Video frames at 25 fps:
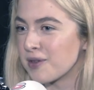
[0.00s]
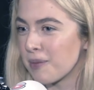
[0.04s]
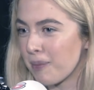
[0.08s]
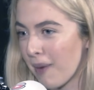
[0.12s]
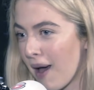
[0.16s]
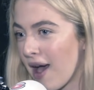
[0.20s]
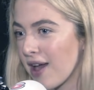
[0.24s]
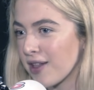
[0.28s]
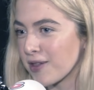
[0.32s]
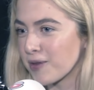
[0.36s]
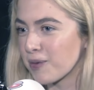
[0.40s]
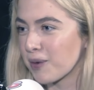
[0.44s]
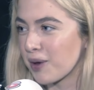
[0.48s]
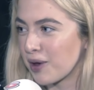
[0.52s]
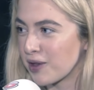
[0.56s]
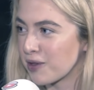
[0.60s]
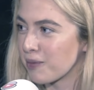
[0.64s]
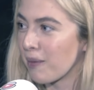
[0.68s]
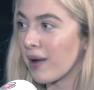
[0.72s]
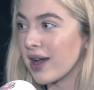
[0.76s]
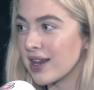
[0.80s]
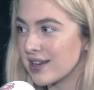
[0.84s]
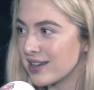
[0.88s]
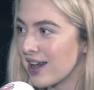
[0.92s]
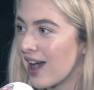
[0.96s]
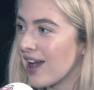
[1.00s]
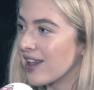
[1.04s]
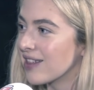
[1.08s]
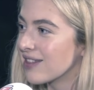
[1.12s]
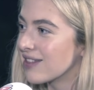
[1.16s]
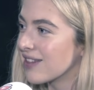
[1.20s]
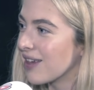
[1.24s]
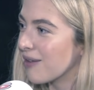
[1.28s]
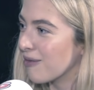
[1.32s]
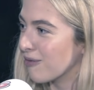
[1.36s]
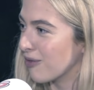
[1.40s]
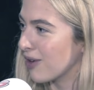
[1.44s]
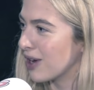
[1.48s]
of bands because my dad's
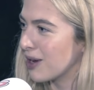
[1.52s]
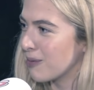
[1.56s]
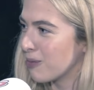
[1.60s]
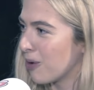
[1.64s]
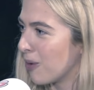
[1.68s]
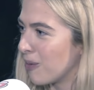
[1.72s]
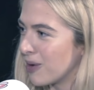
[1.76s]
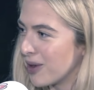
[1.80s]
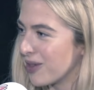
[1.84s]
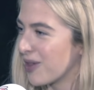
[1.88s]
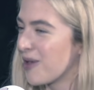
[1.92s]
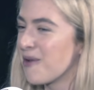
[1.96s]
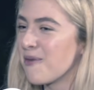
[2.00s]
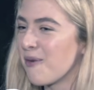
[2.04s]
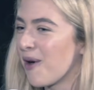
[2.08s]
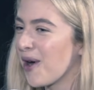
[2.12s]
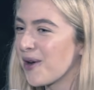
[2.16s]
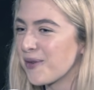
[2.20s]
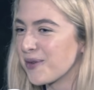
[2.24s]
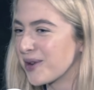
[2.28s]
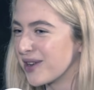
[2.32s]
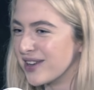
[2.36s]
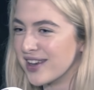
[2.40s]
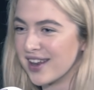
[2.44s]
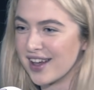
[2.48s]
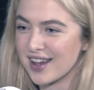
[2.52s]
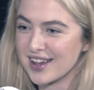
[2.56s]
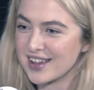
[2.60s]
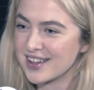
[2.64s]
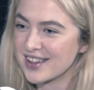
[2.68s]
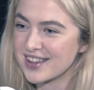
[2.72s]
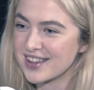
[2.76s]
really prominent, then why wouldn't I?